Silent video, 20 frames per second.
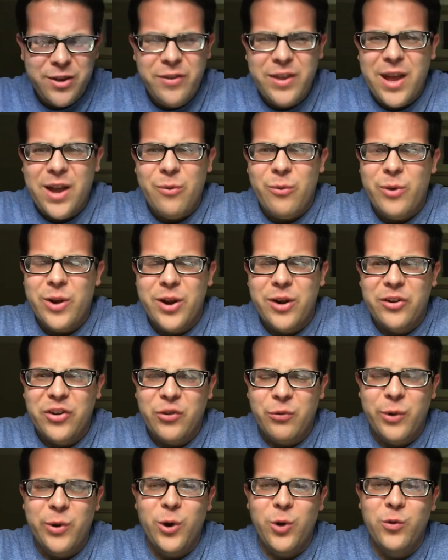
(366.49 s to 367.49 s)
do that one as
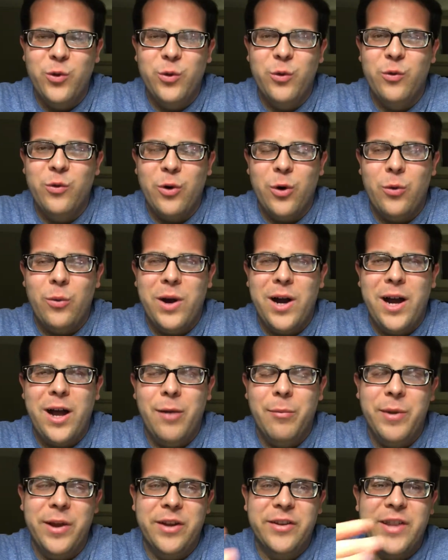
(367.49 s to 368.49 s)
a re-review for a
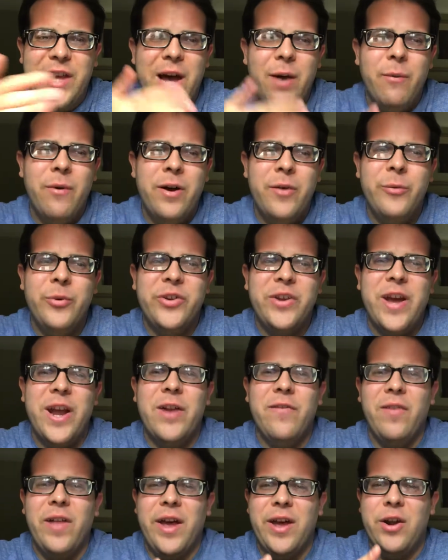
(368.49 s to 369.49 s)
while because that one was kind
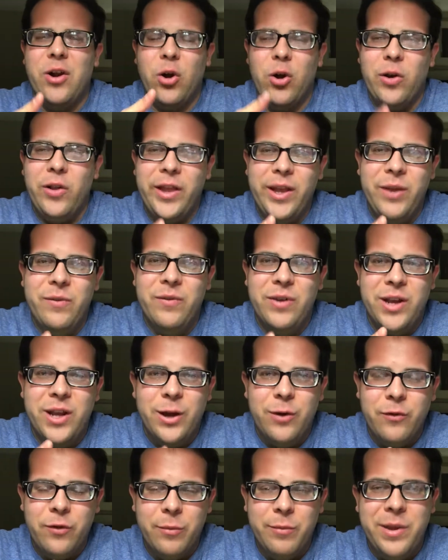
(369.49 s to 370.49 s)
of like an early
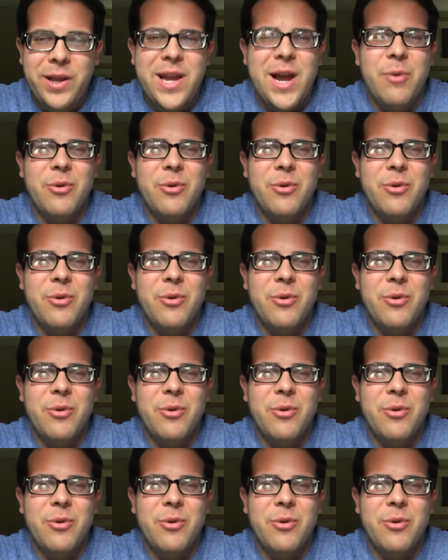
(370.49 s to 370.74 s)
video for me.